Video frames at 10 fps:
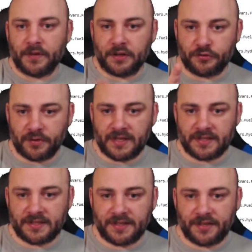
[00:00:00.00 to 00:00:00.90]
in
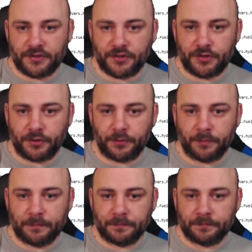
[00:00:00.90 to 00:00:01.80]
transit stage 2,
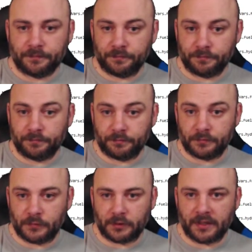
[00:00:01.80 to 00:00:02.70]

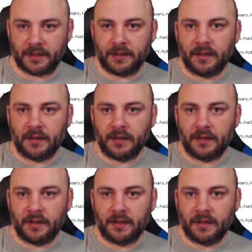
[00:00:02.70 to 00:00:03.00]
okay,